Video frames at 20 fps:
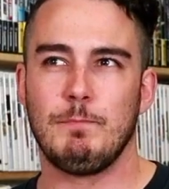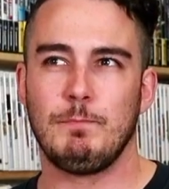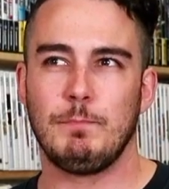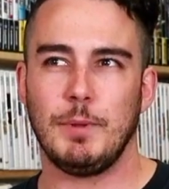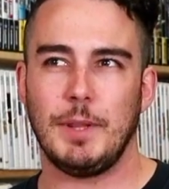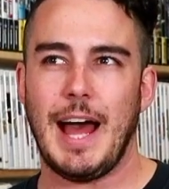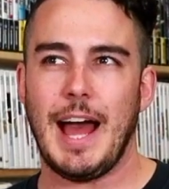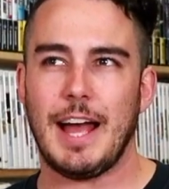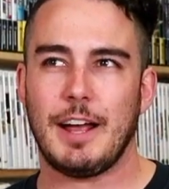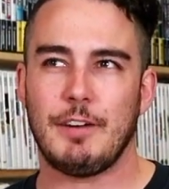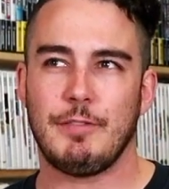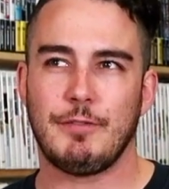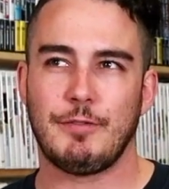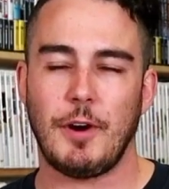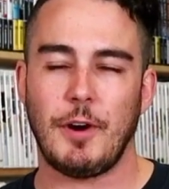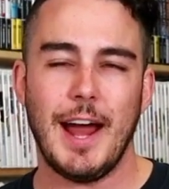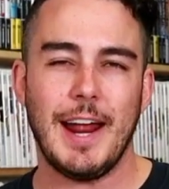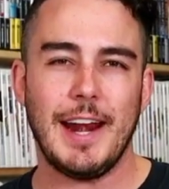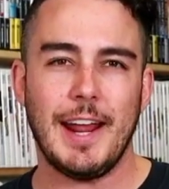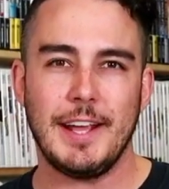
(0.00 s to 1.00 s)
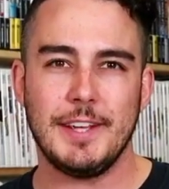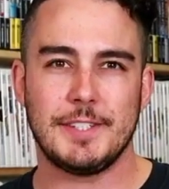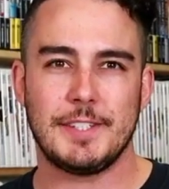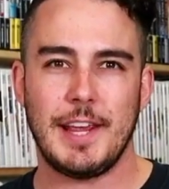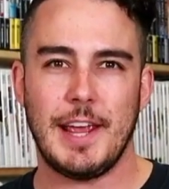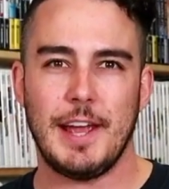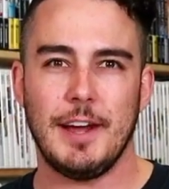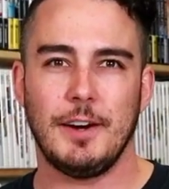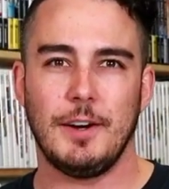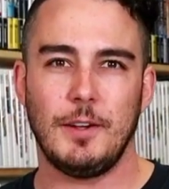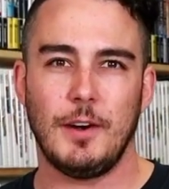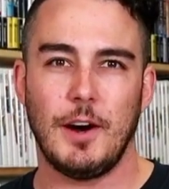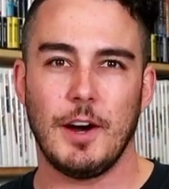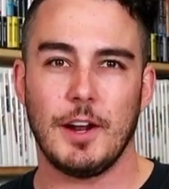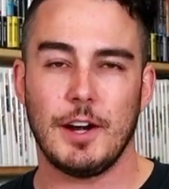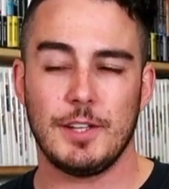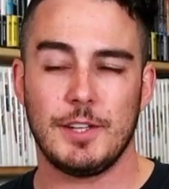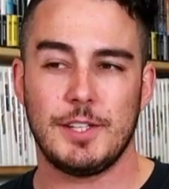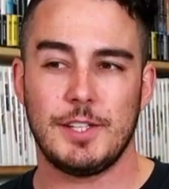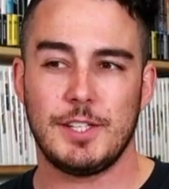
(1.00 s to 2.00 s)
Black Friday sale on
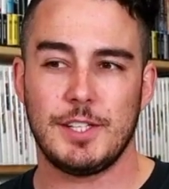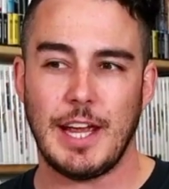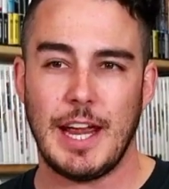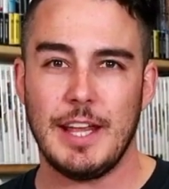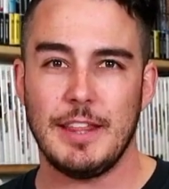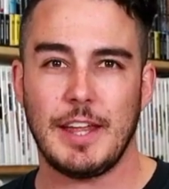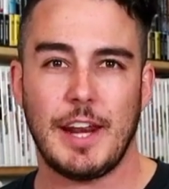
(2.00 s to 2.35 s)
a site